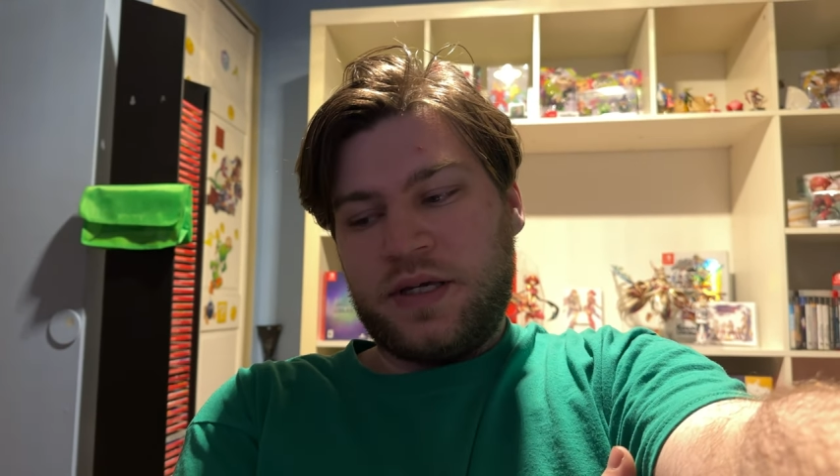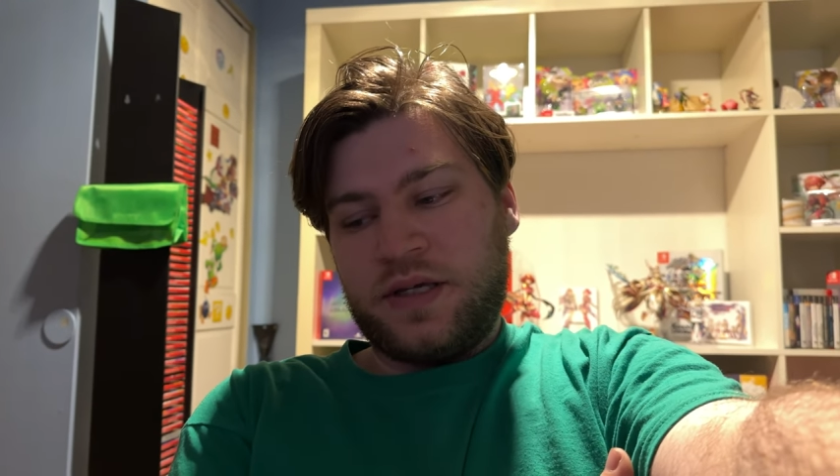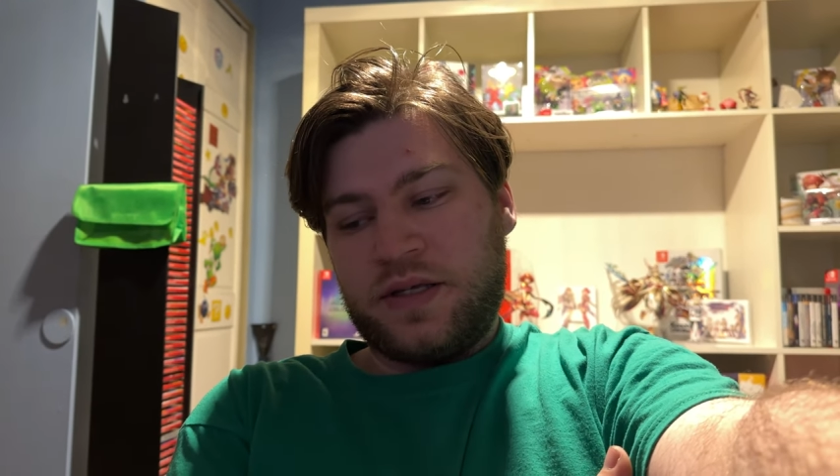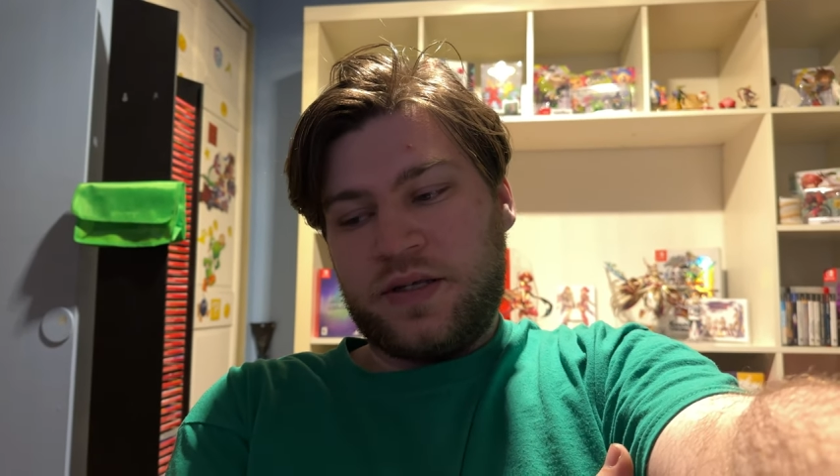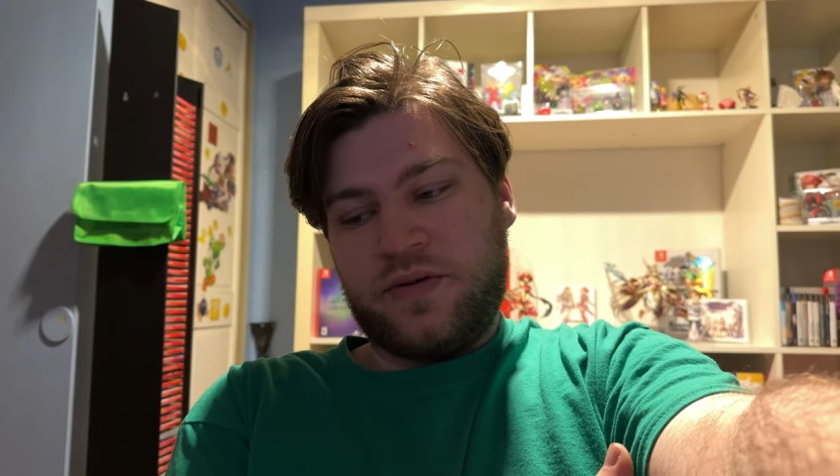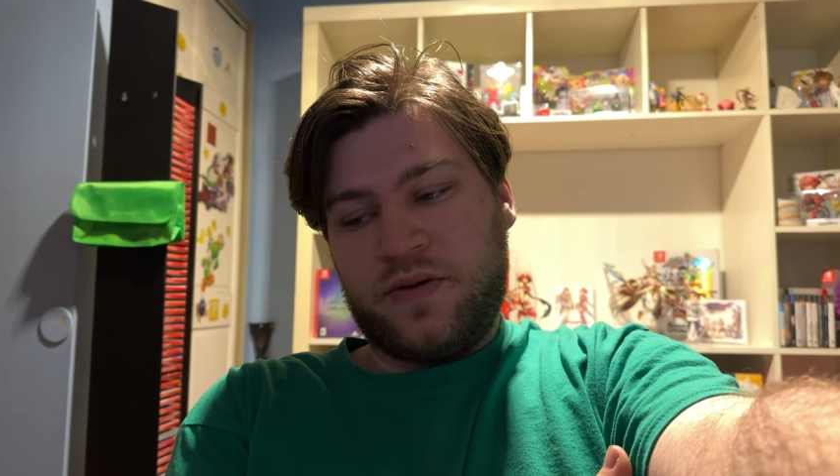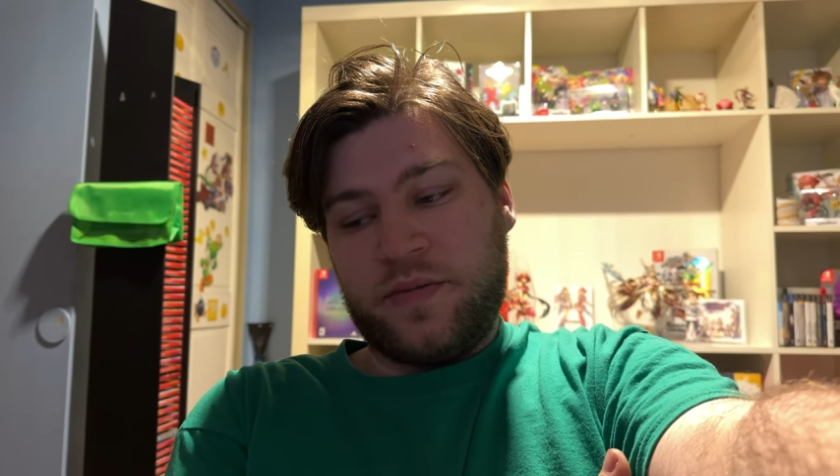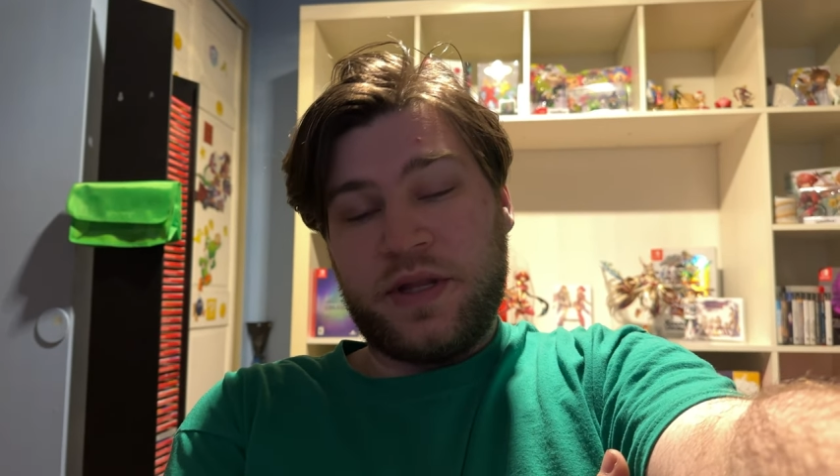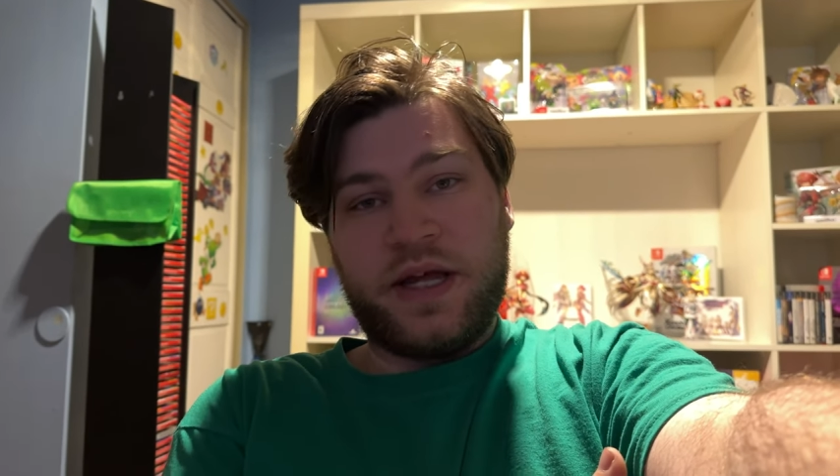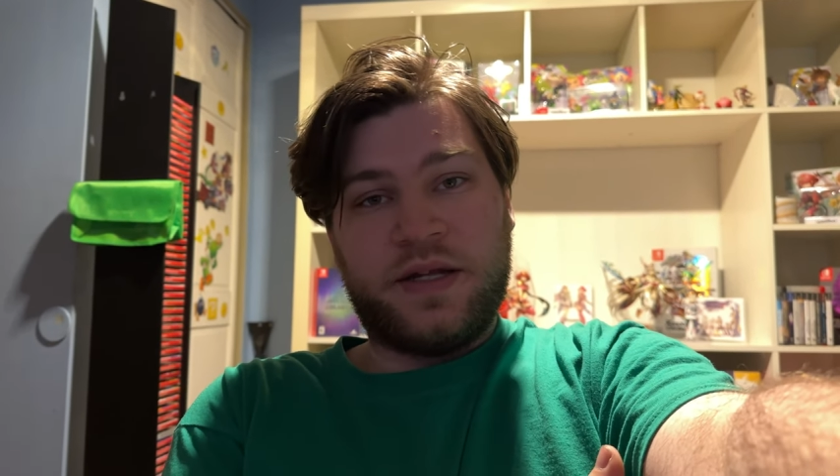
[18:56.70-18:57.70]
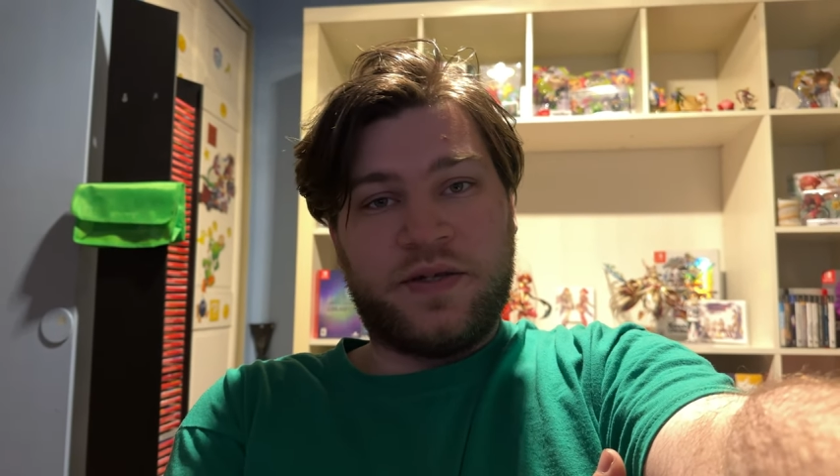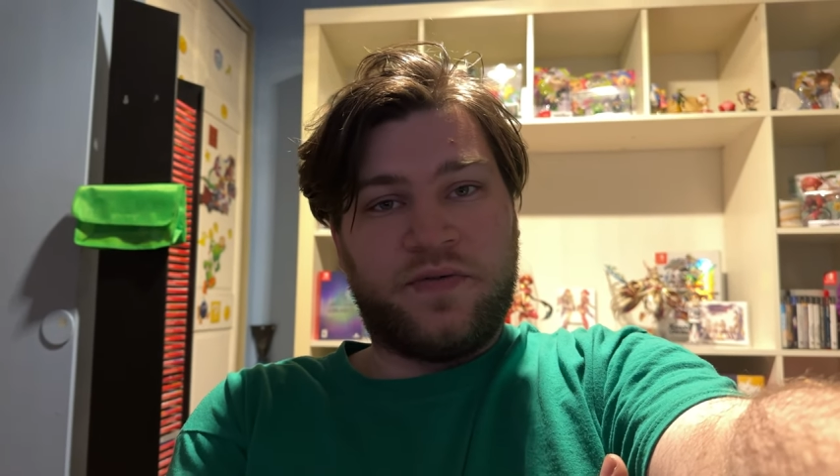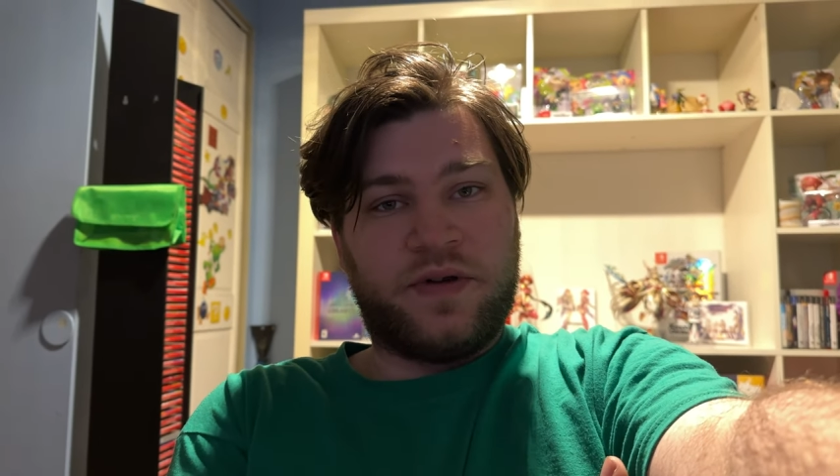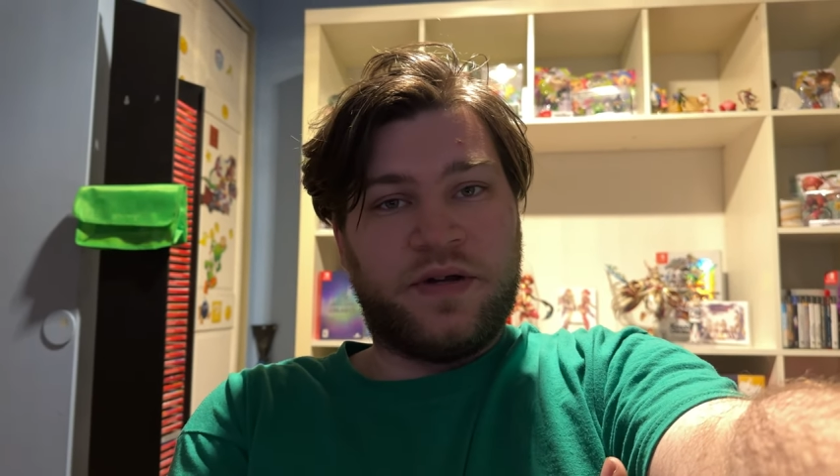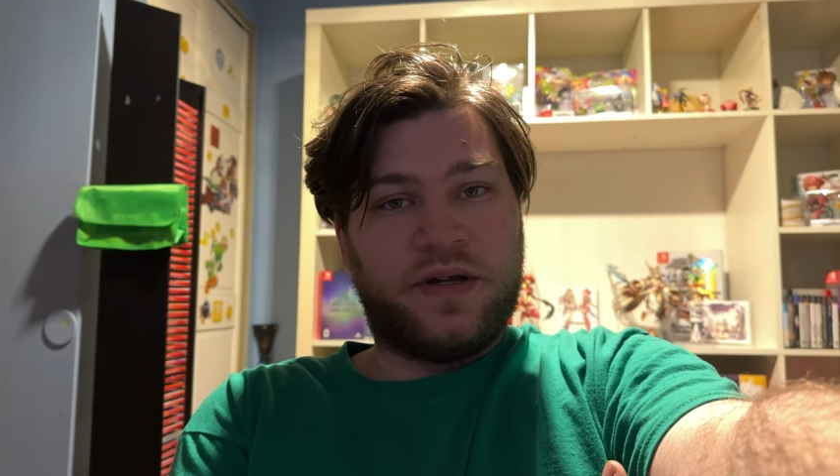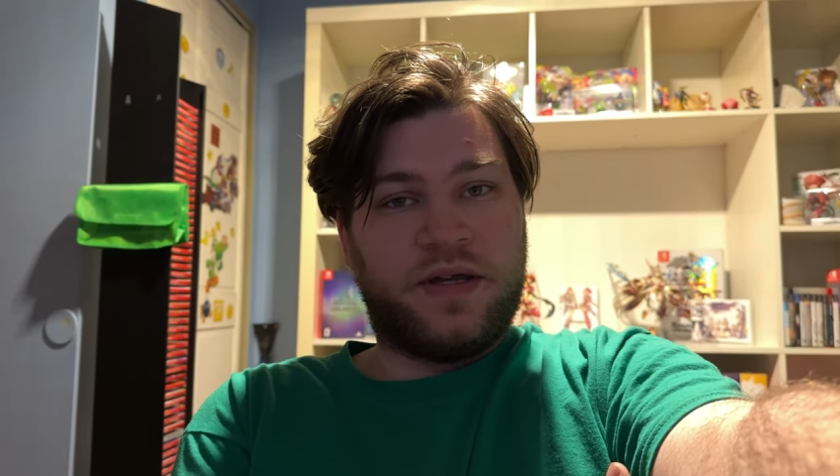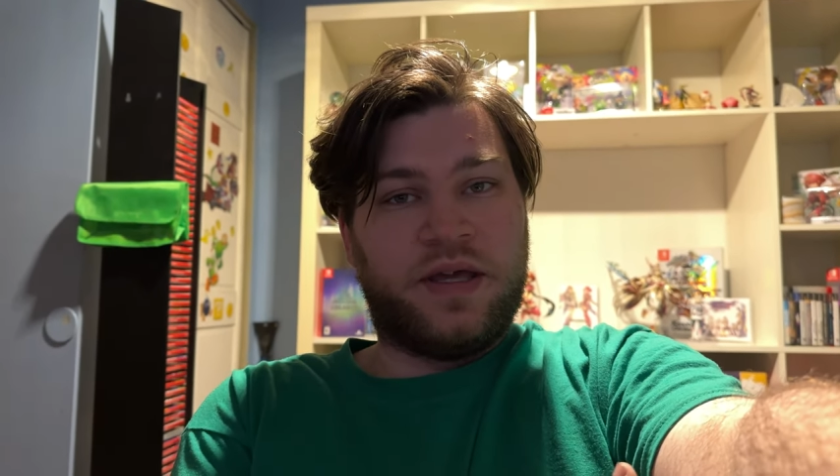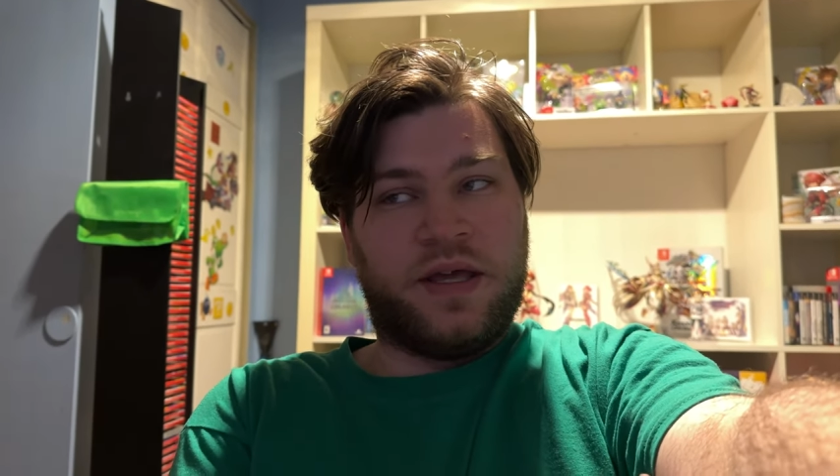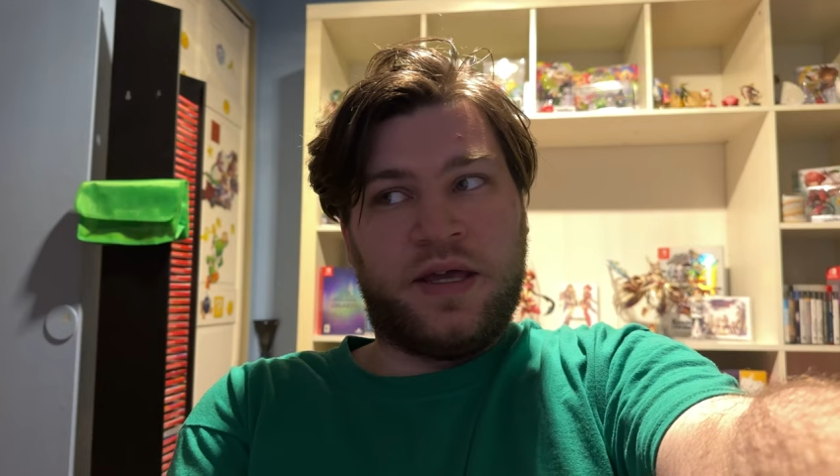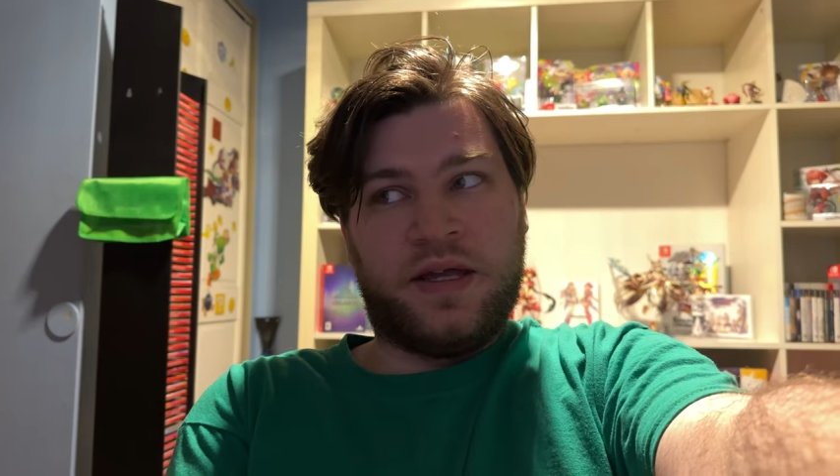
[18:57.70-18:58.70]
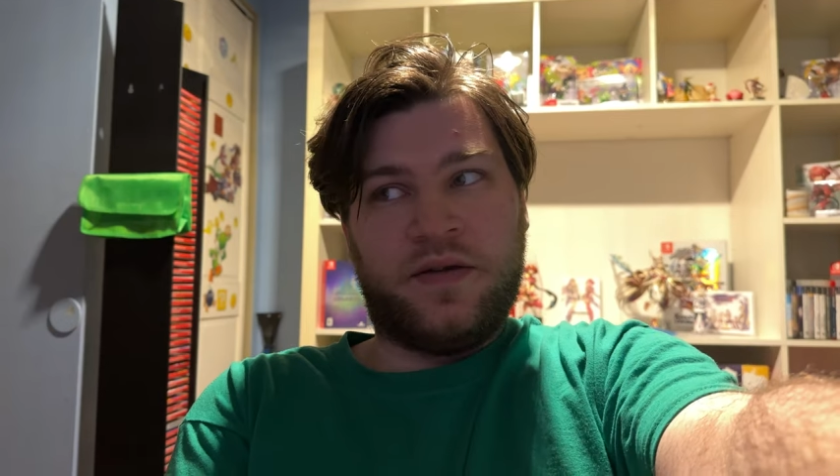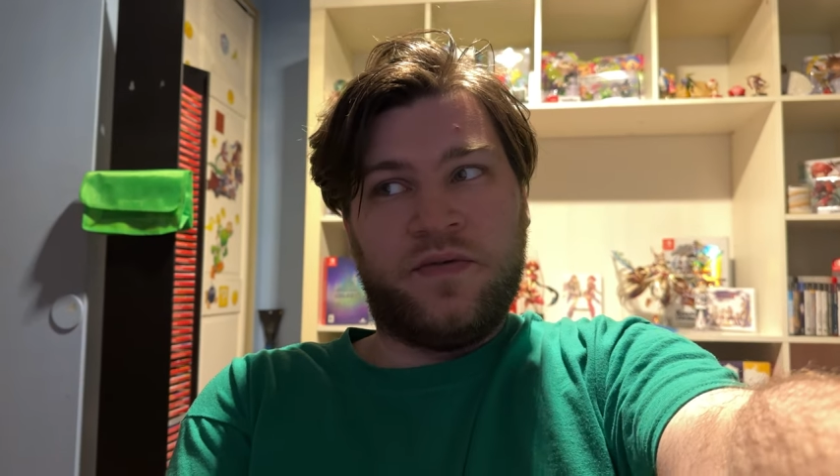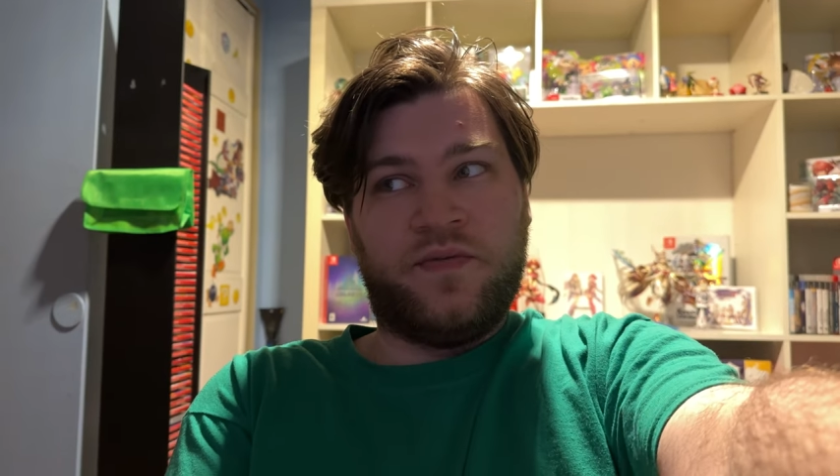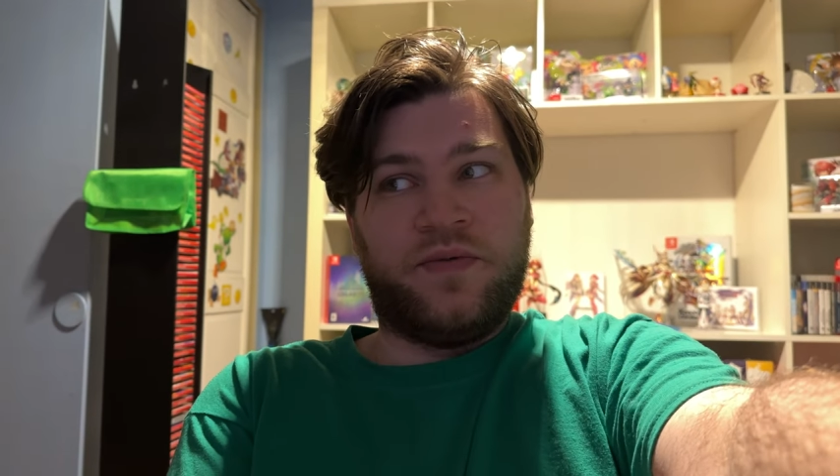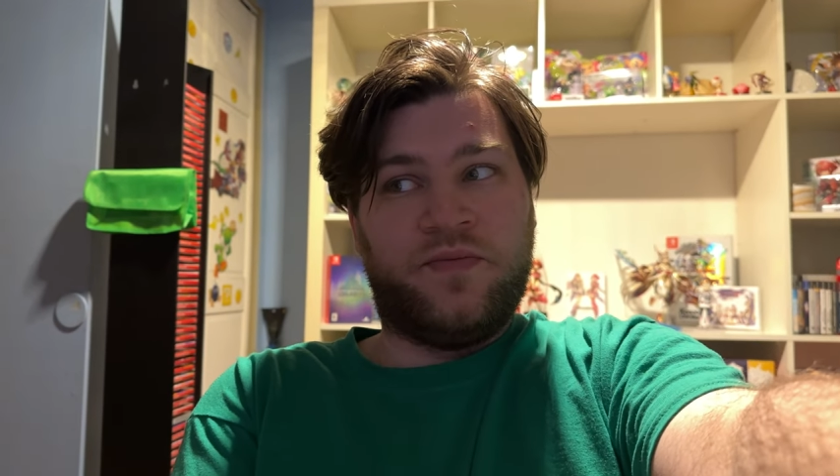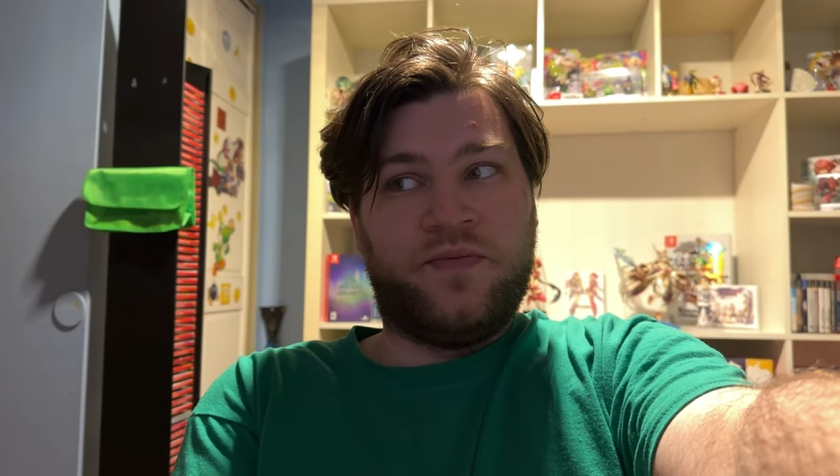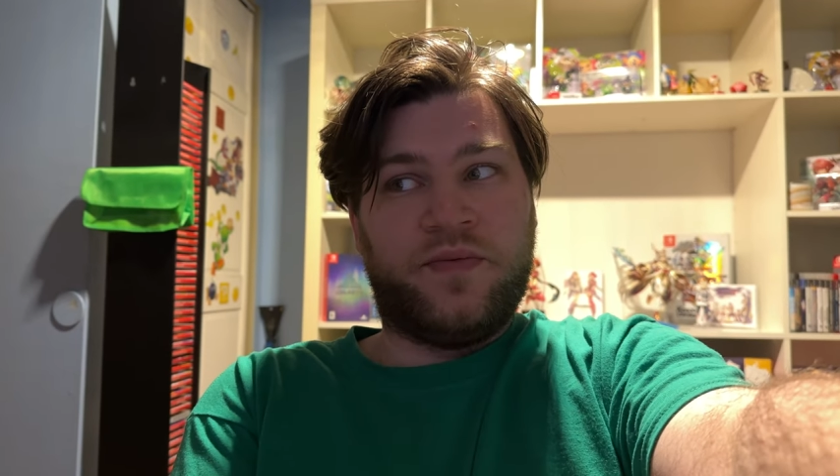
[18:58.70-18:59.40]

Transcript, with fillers: So I'm glad it's over, and when